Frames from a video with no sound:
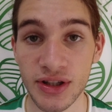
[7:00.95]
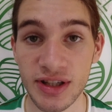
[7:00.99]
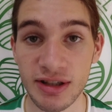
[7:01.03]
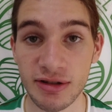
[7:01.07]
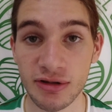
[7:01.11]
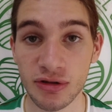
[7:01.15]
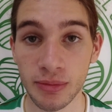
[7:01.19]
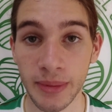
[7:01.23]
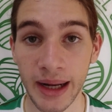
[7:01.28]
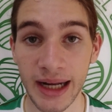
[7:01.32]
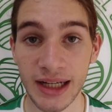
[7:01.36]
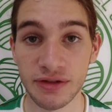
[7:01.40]

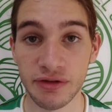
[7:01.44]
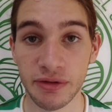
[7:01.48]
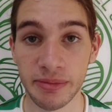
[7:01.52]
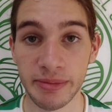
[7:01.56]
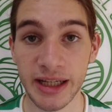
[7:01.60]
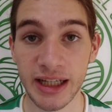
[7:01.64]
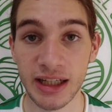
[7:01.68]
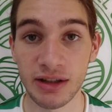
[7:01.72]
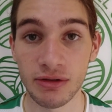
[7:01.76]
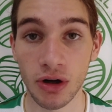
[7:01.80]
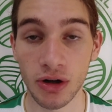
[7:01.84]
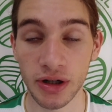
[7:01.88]
single match from
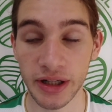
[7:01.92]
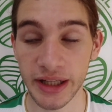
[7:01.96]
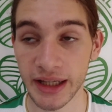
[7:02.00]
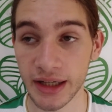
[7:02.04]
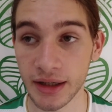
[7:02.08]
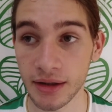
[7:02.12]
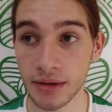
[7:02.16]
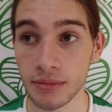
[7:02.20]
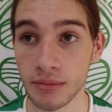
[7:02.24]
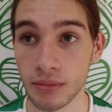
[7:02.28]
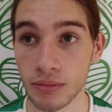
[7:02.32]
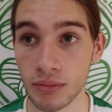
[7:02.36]
here on
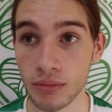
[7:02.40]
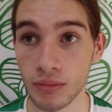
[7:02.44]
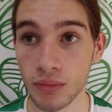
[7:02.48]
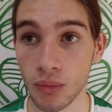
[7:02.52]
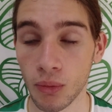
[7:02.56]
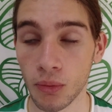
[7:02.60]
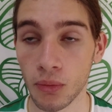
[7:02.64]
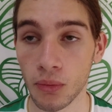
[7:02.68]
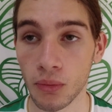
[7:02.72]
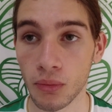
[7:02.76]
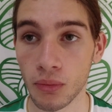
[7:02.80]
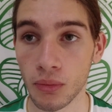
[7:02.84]
in,
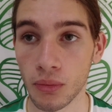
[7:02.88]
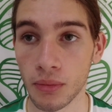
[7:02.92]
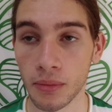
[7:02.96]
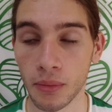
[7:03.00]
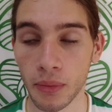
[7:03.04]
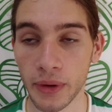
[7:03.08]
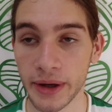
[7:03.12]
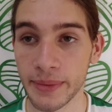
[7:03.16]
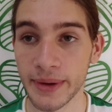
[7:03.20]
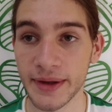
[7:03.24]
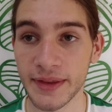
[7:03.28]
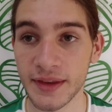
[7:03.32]

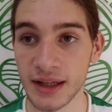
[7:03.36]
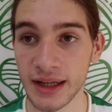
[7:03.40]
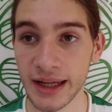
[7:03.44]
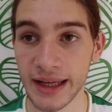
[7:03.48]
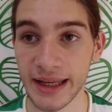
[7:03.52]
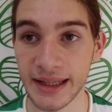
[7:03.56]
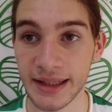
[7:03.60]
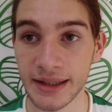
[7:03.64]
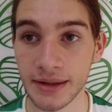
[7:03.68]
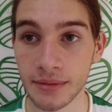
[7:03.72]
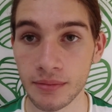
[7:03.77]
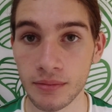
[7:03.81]
we win the
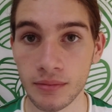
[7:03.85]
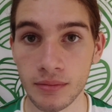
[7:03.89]
league.